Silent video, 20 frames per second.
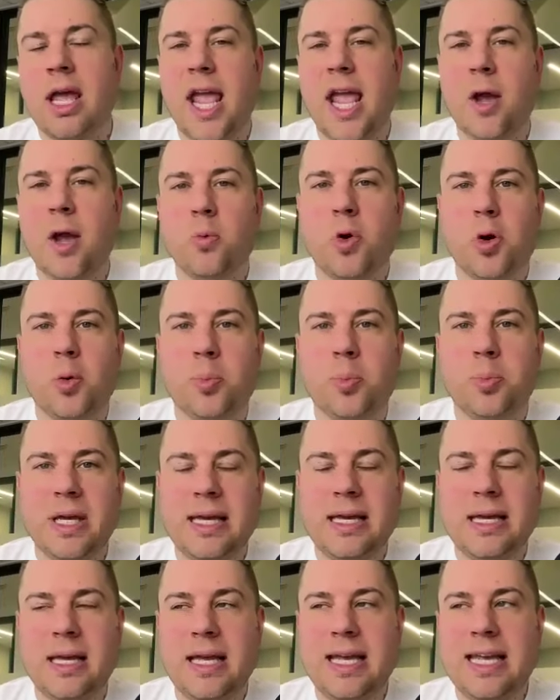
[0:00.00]
It will
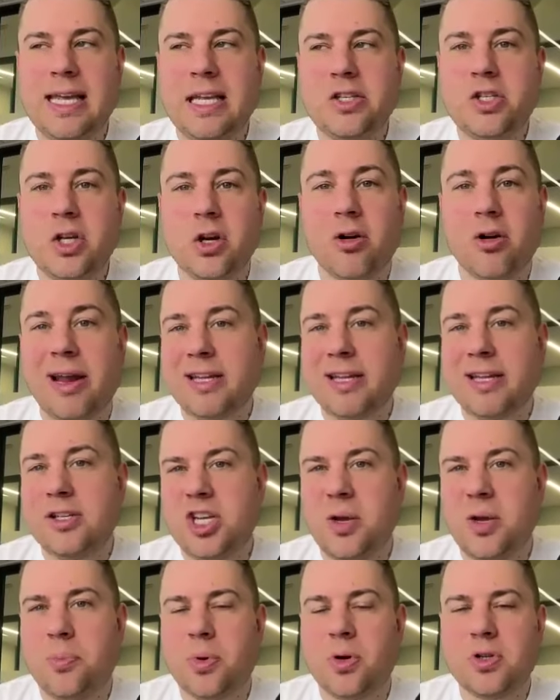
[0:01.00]
be easier and
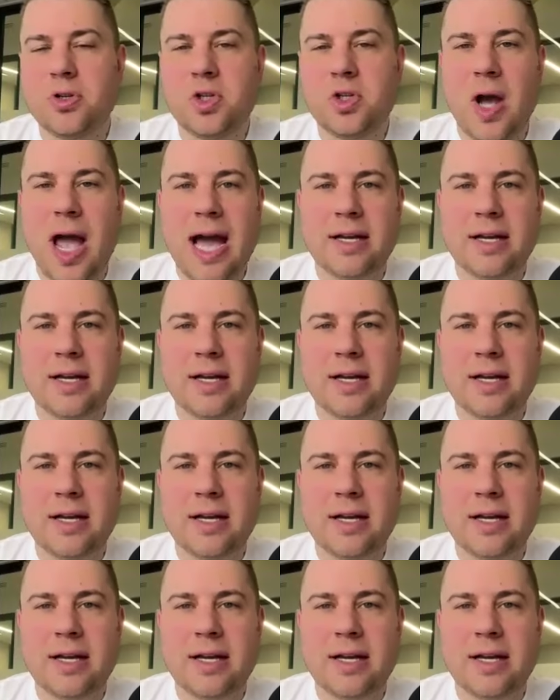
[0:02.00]
cheaper to